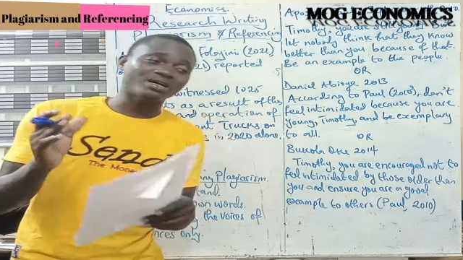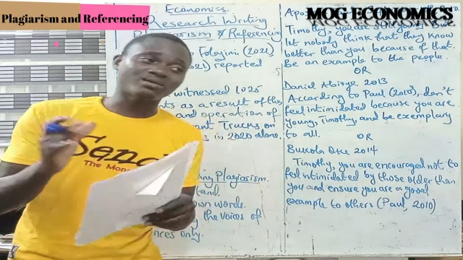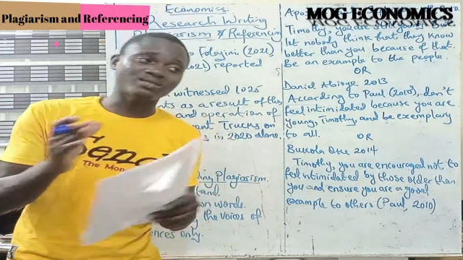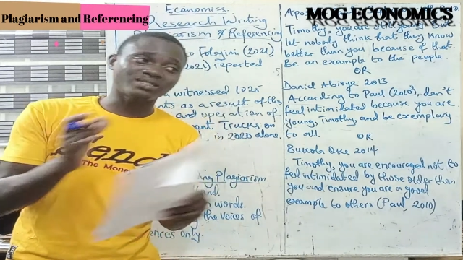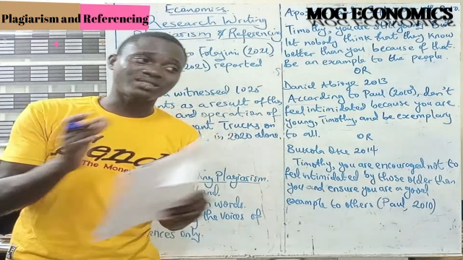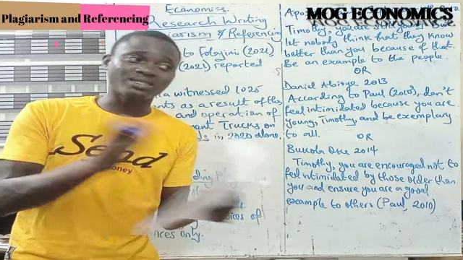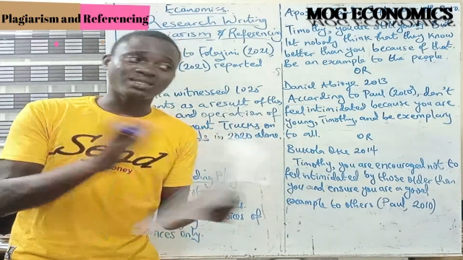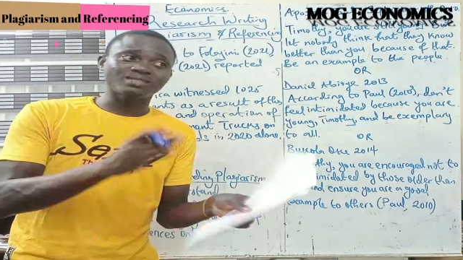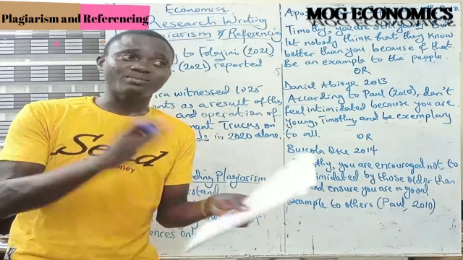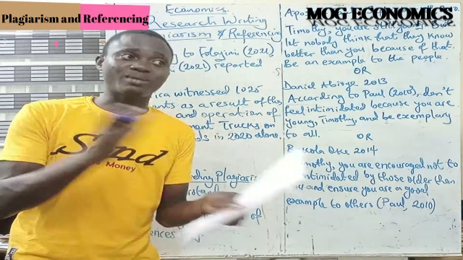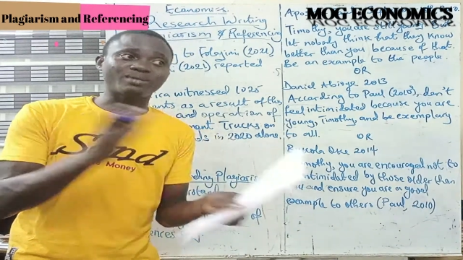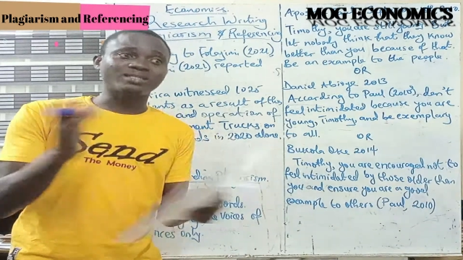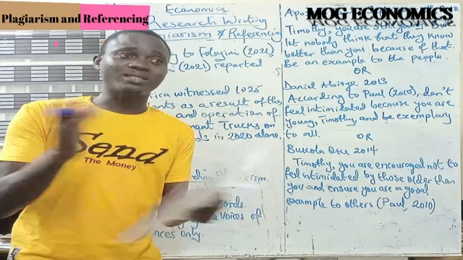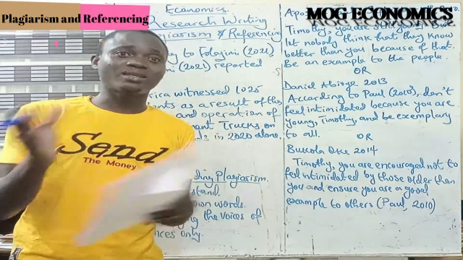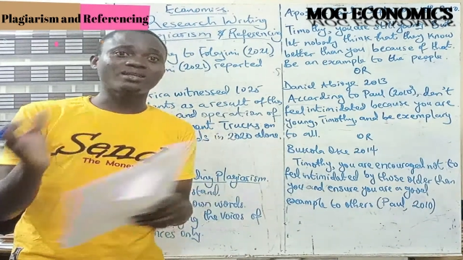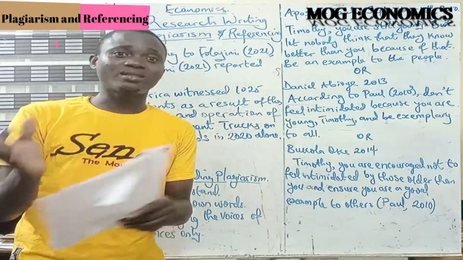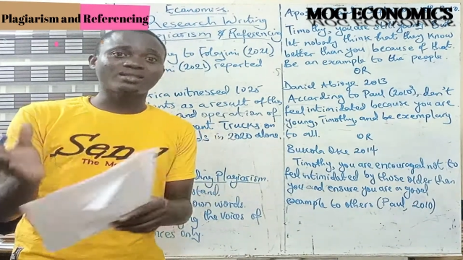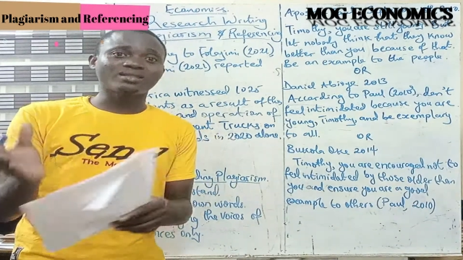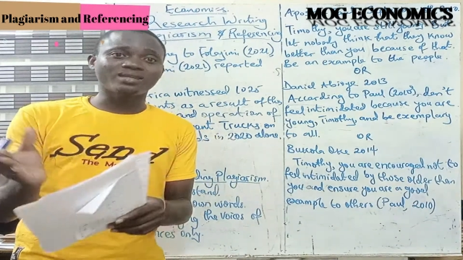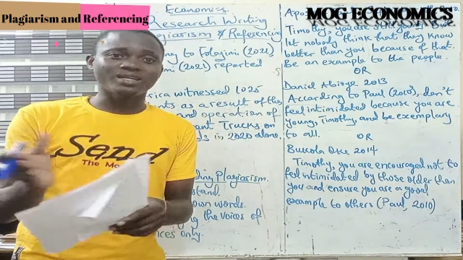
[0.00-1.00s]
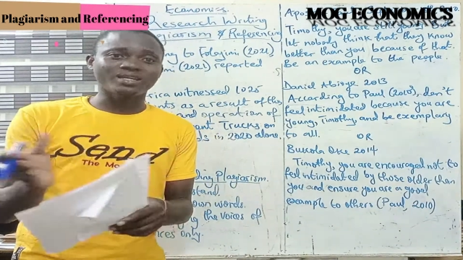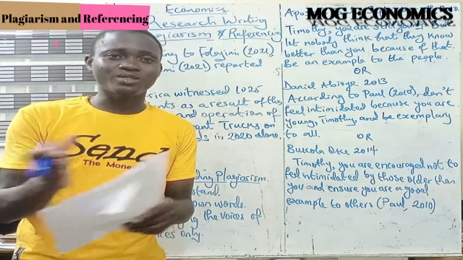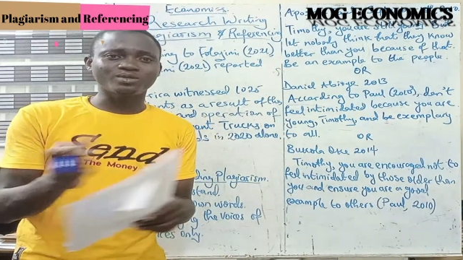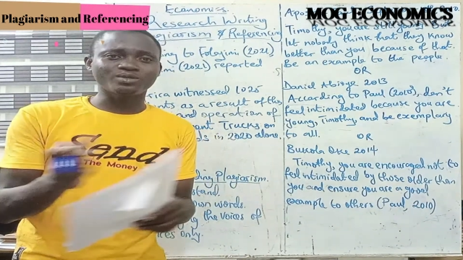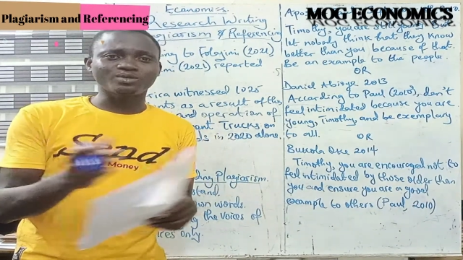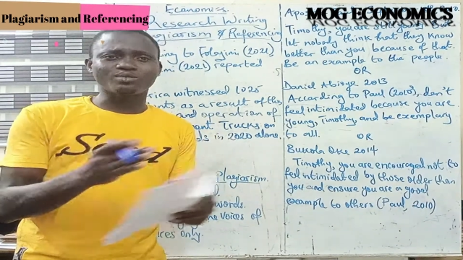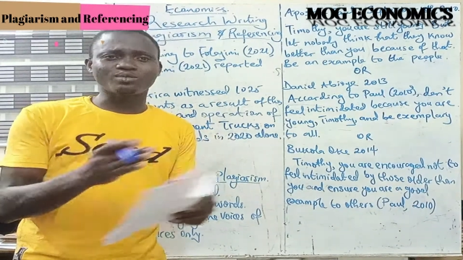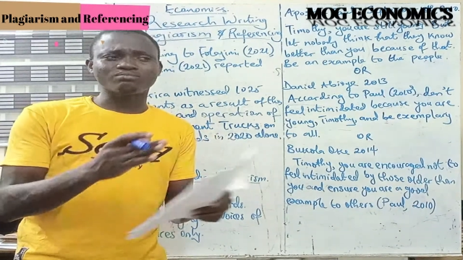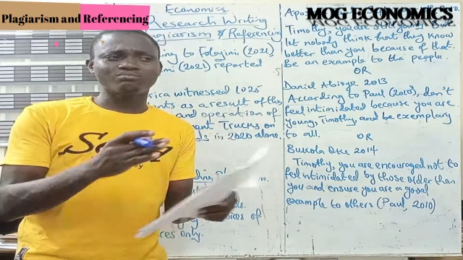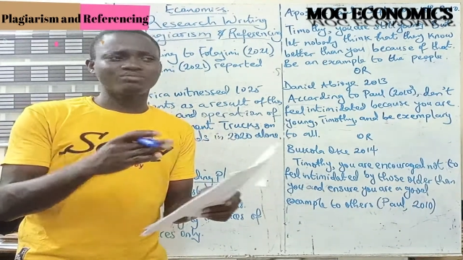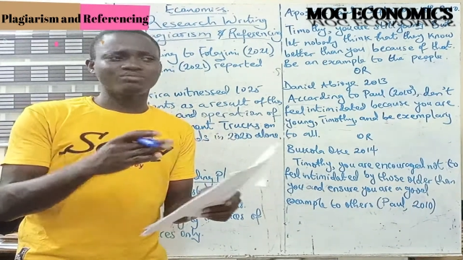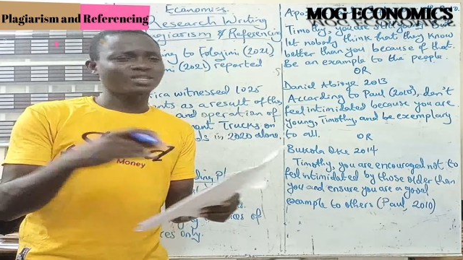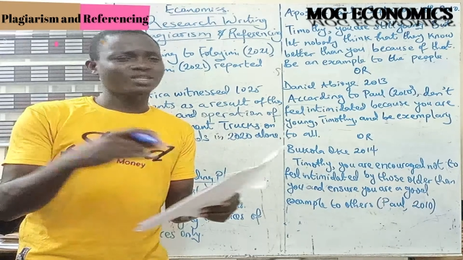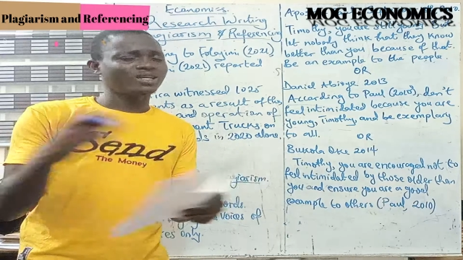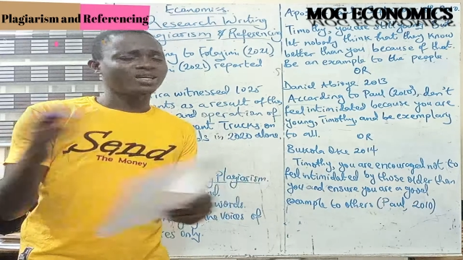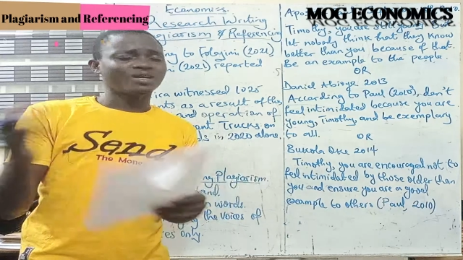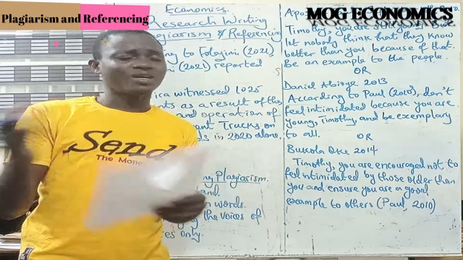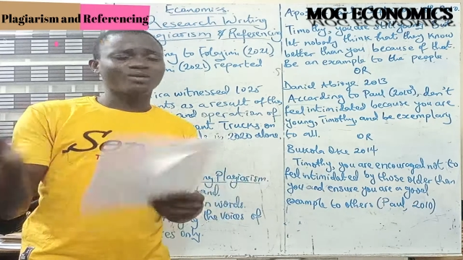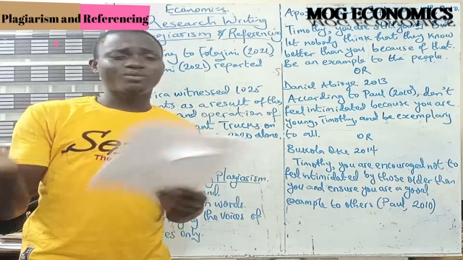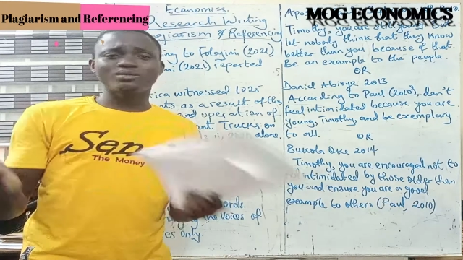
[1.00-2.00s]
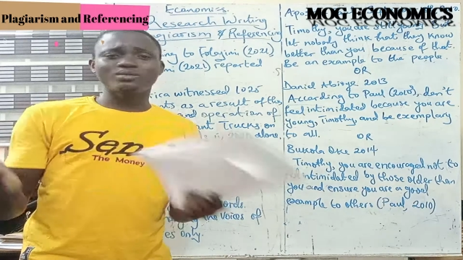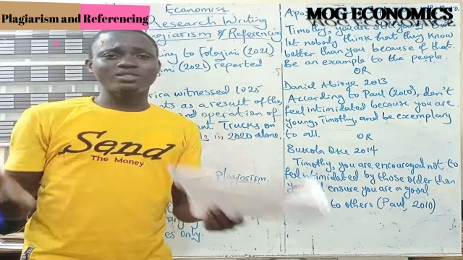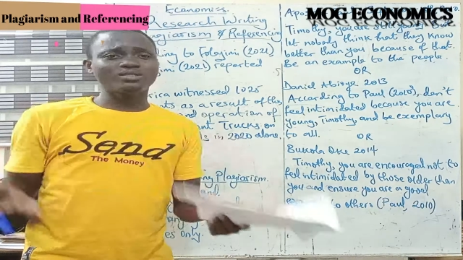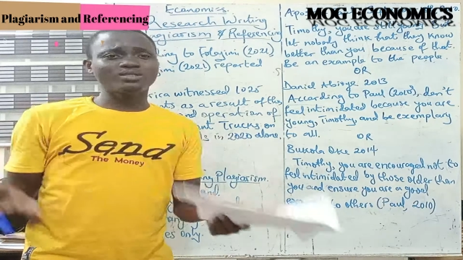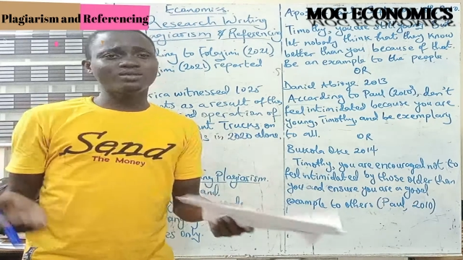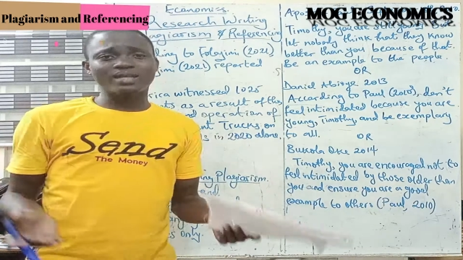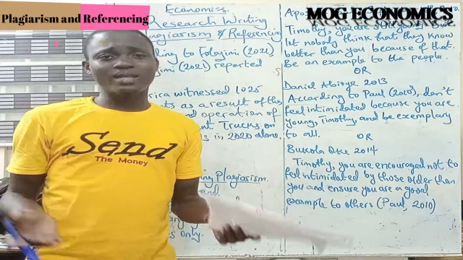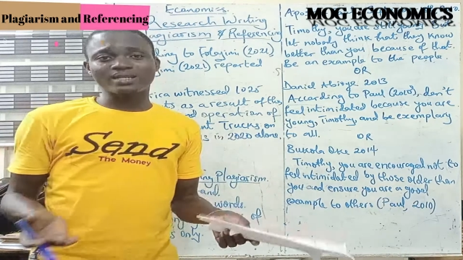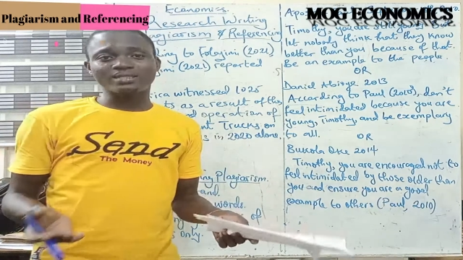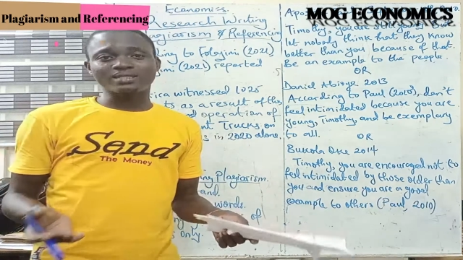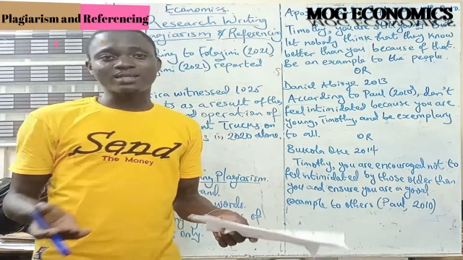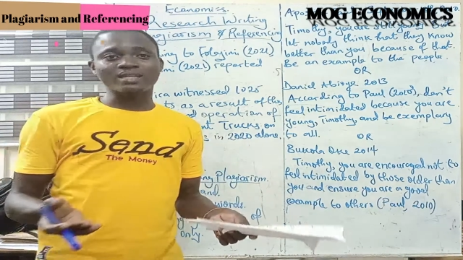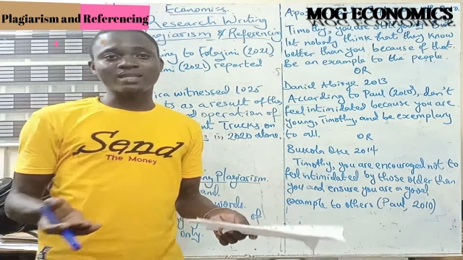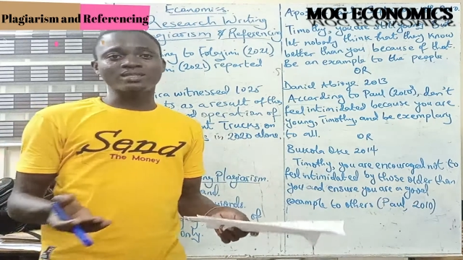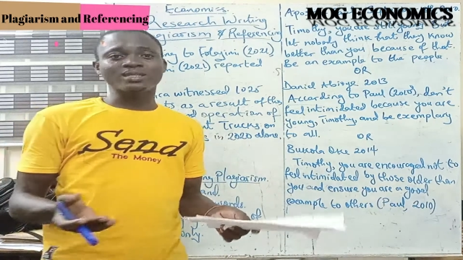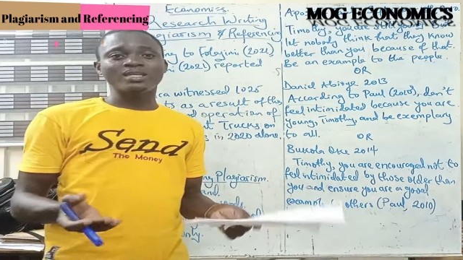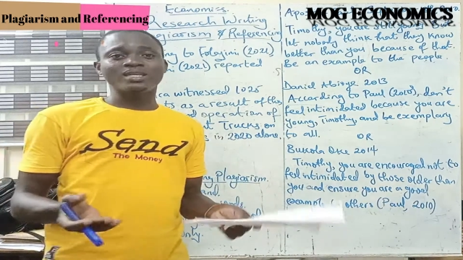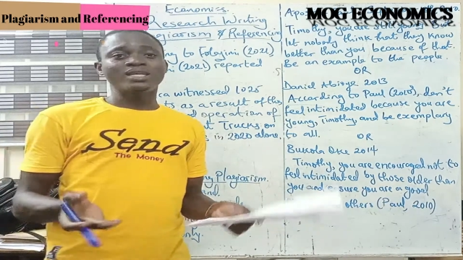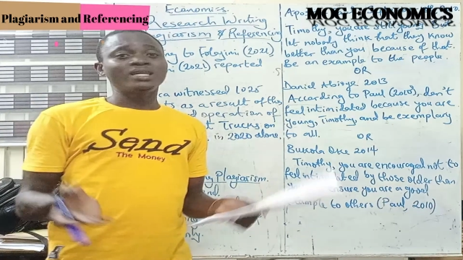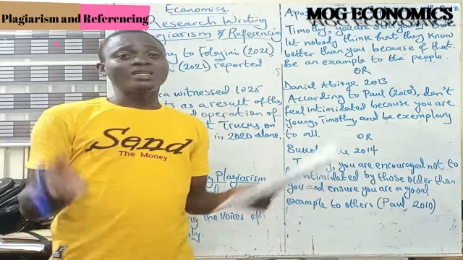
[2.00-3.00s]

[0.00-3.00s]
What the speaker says: sentence by sentence, you know. It's not like that.